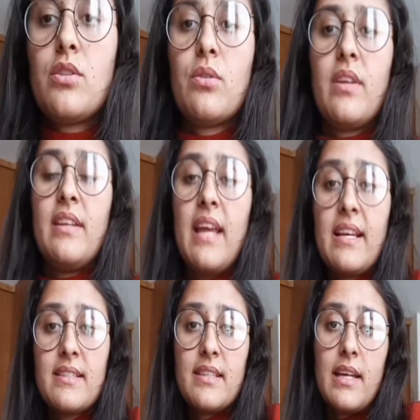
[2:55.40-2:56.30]
So the
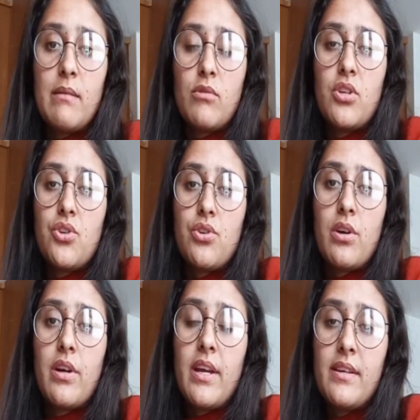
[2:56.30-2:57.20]
next thing I'm going to
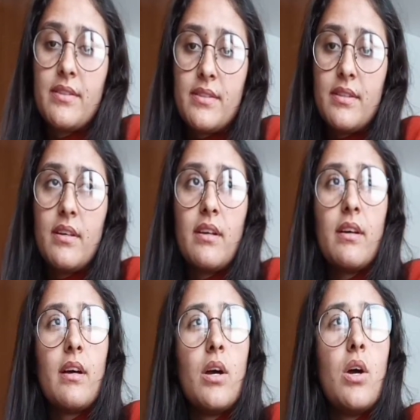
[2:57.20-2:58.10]
share is
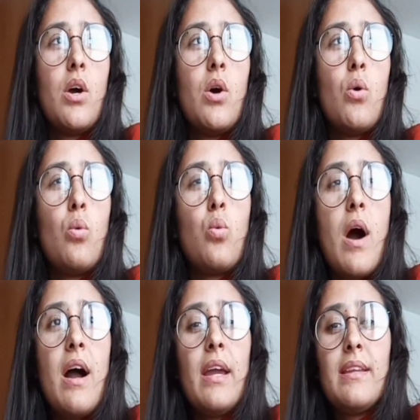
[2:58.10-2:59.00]

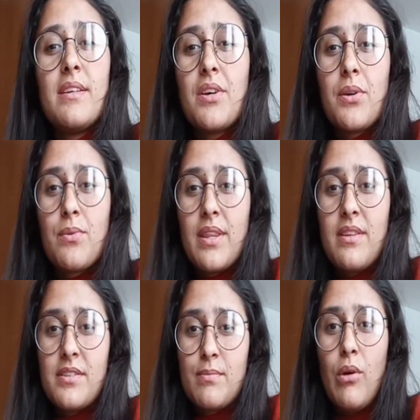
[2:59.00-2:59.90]
why did I read
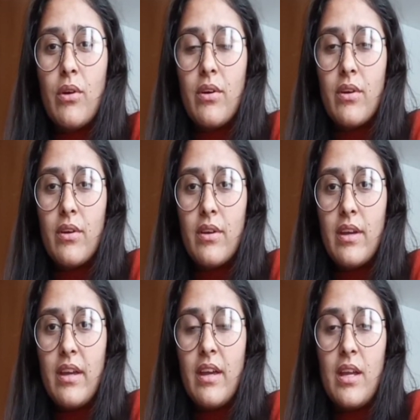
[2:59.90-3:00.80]
this book
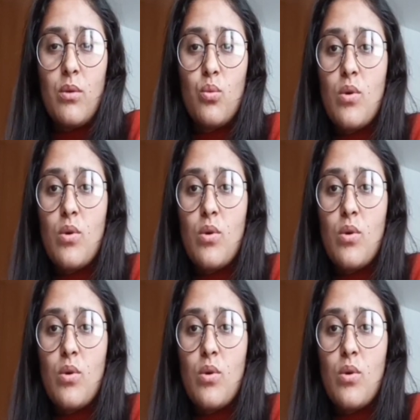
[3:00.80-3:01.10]
and